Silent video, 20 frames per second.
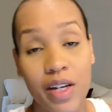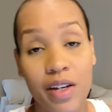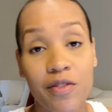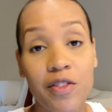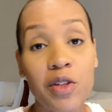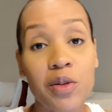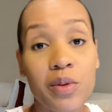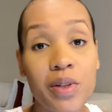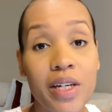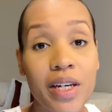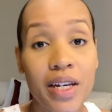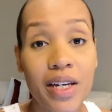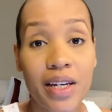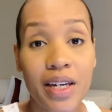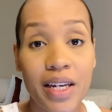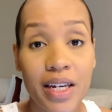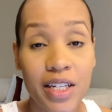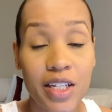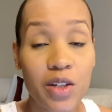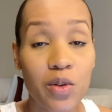if you get
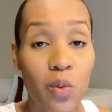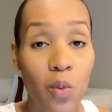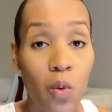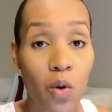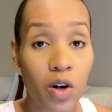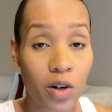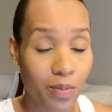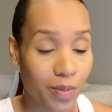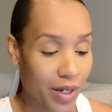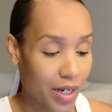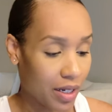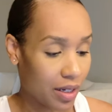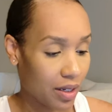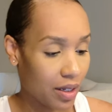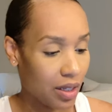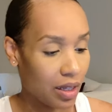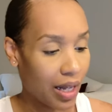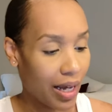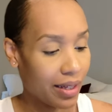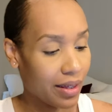any warping
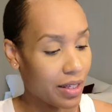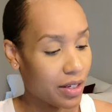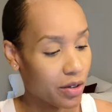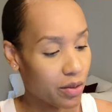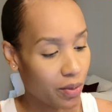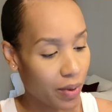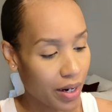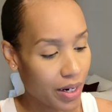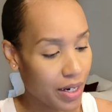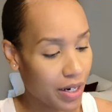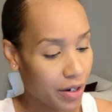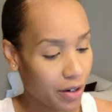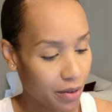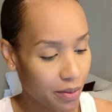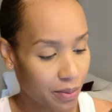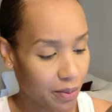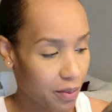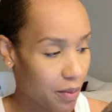like this right here,